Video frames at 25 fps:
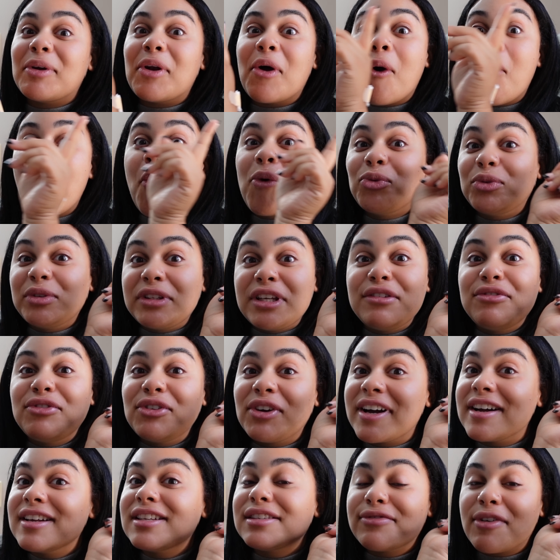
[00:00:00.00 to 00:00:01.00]
but only if you
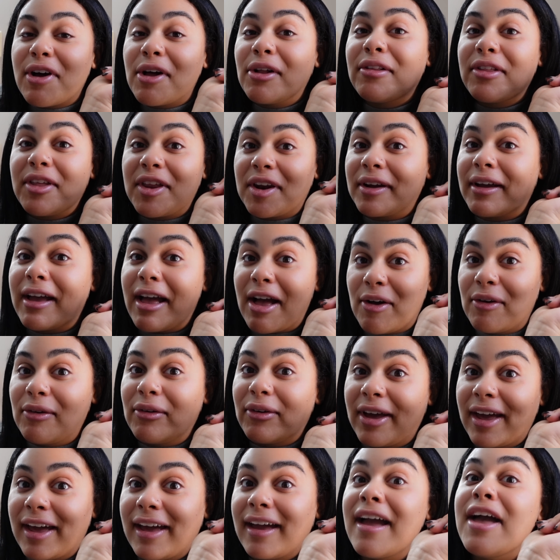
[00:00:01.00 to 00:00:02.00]
guys follow that account,
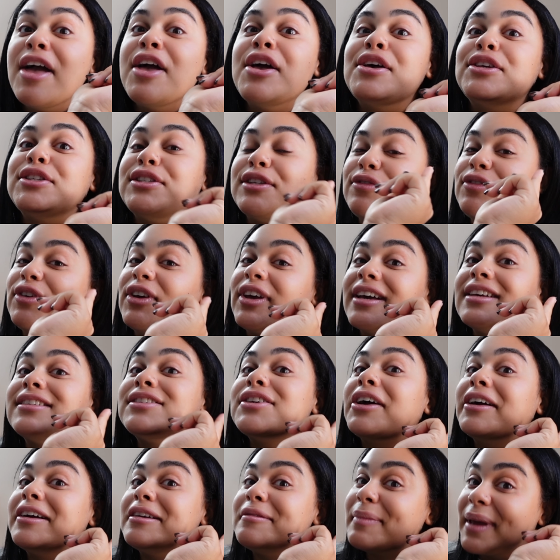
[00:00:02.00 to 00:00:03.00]
okay? So if you guys
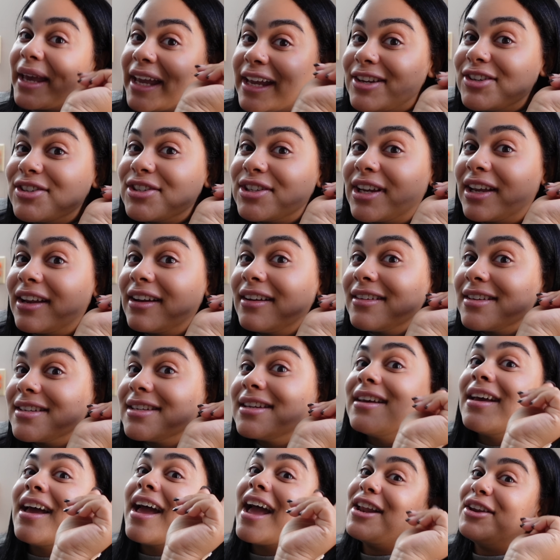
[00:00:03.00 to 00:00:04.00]
are impatient
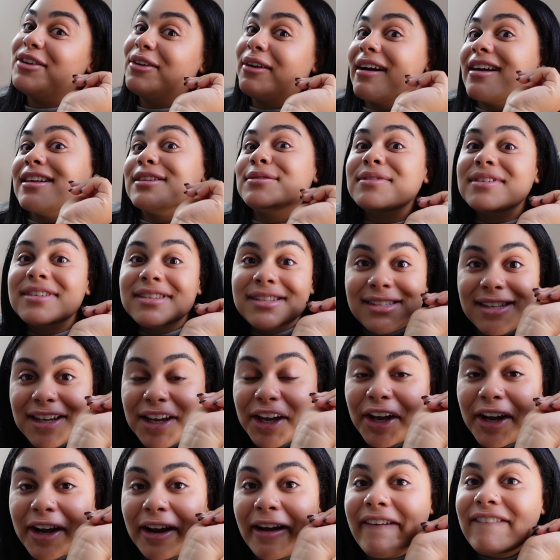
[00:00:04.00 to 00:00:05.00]
and you guys want to see
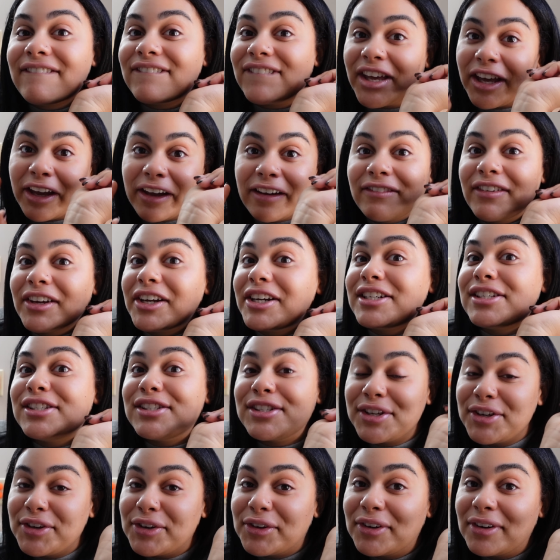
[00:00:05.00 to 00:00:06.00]
her very, very
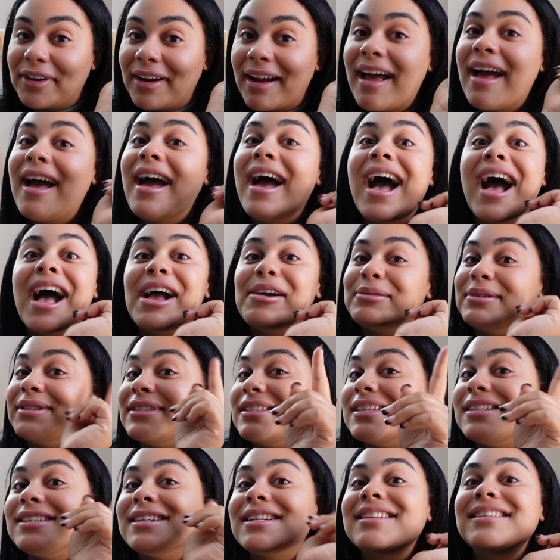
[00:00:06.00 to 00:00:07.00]
soon, I would
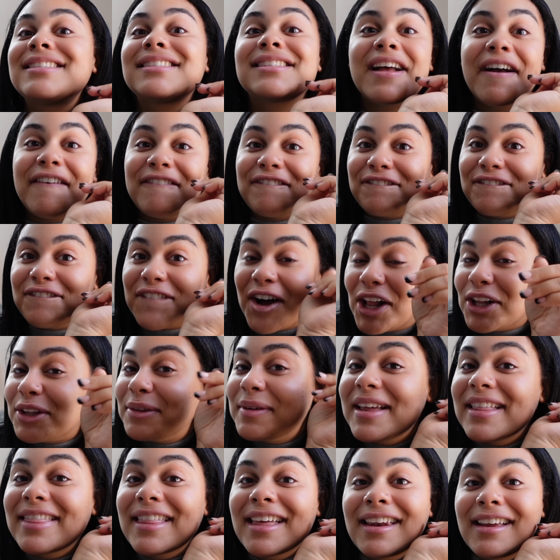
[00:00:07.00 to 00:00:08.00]
suggest
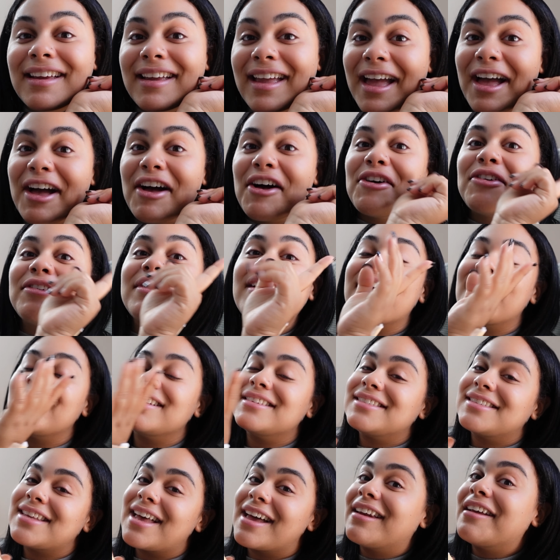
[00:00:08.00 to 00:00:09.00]
following that account
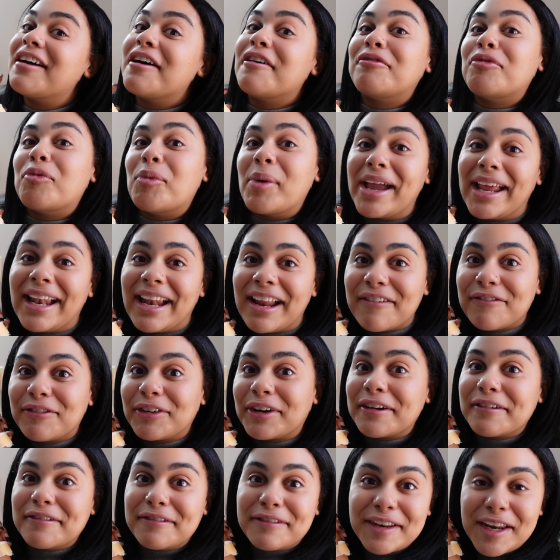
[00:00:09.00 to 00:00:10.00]
instead of waiting
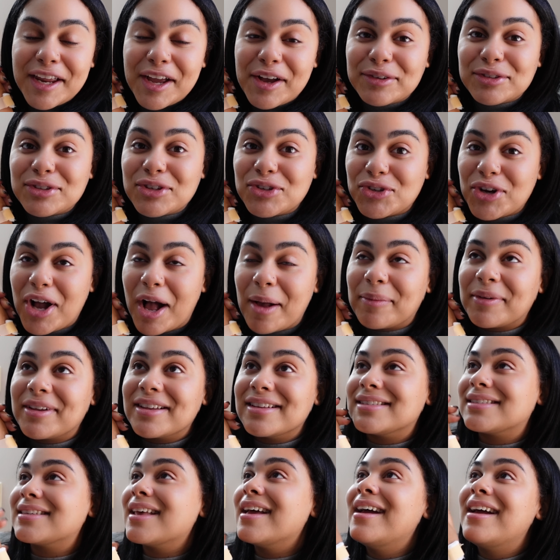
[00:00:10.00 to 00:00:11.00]
for a video to drop
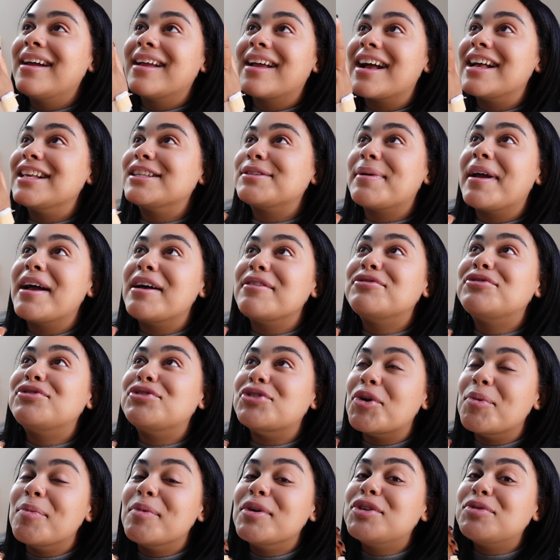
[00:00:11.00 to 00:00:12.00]
because yes. guys we have
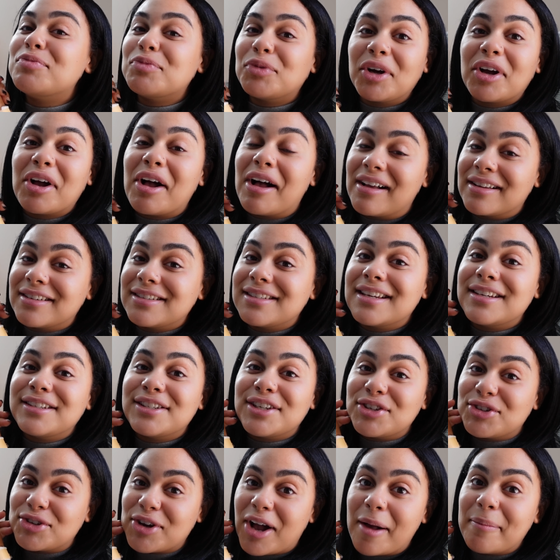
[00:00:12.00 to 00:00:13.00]
so much more content
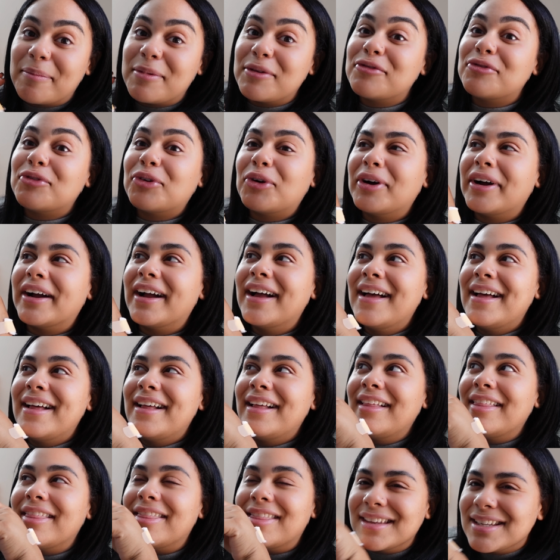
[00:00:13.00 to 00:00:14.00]
to drop before
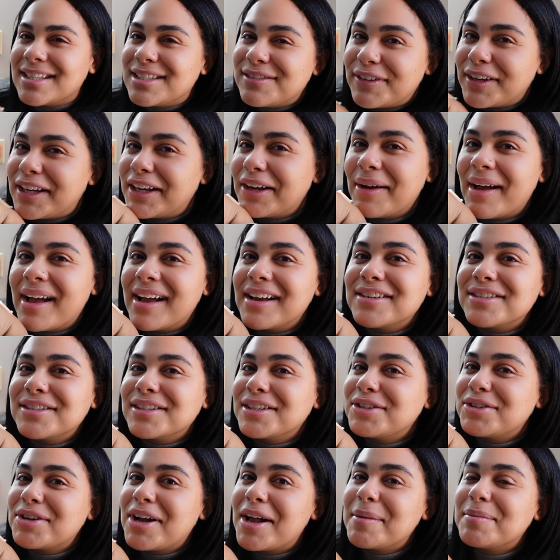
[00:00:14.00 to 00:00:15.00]
this video
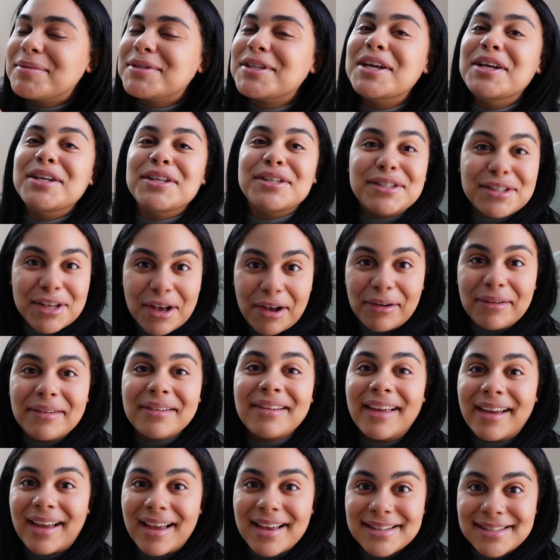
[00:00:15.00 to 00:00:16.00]
actually drops so
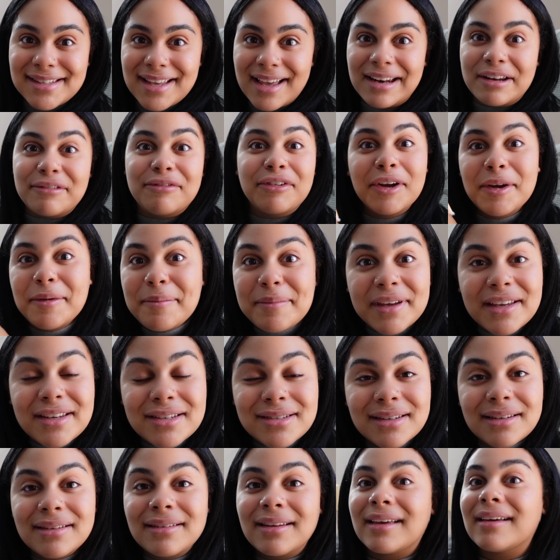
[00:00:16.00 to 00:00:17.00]
like i said if you're
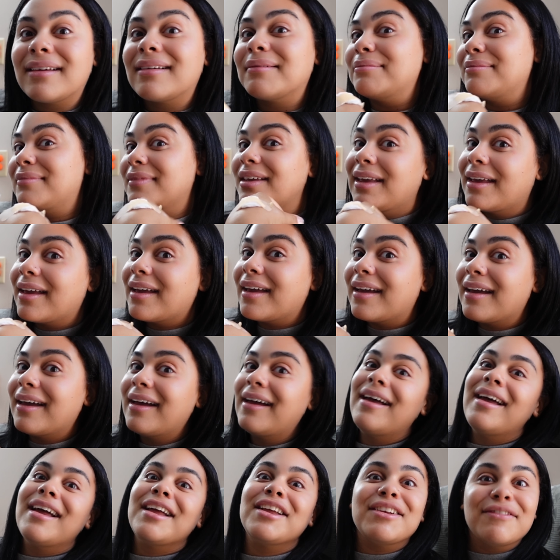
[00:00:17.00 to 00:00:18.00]
impatient like me
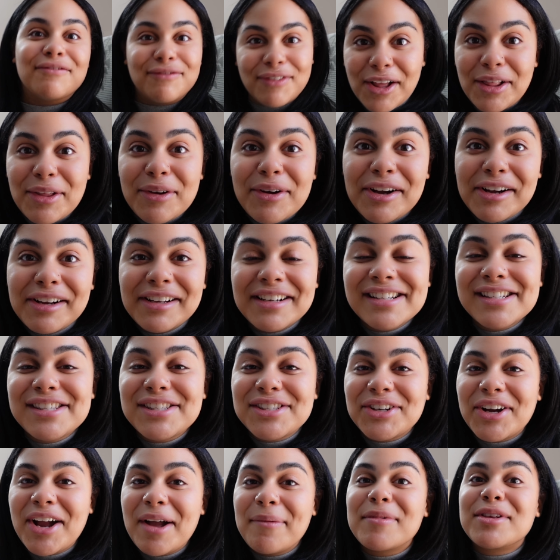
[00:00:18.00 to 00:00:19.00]
Follow her on
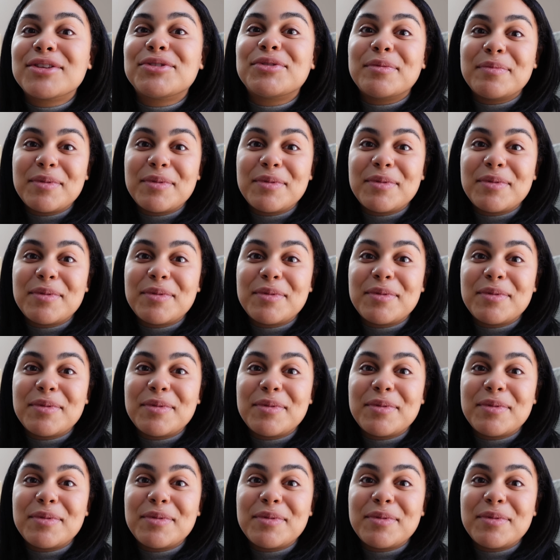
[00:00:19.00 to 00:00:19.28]
Instagram because